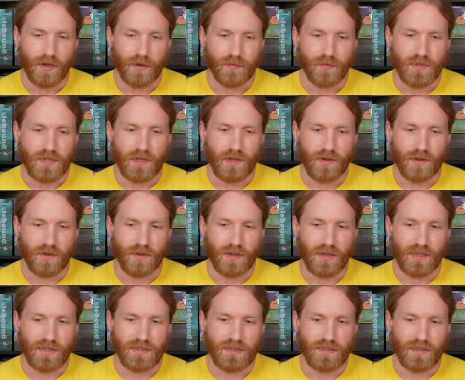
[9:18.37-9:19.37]
So
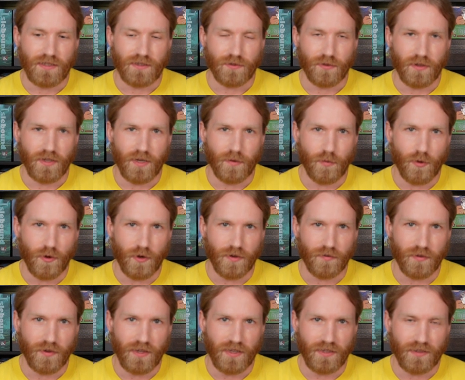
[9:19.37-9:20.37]
it's really
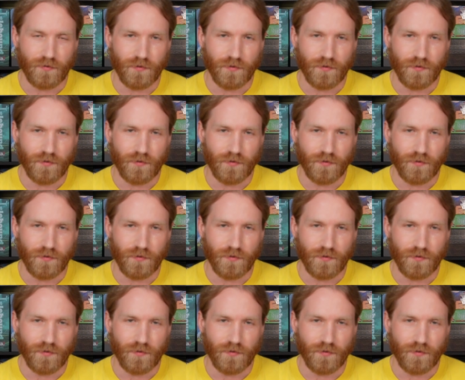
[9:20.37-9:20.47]
important for that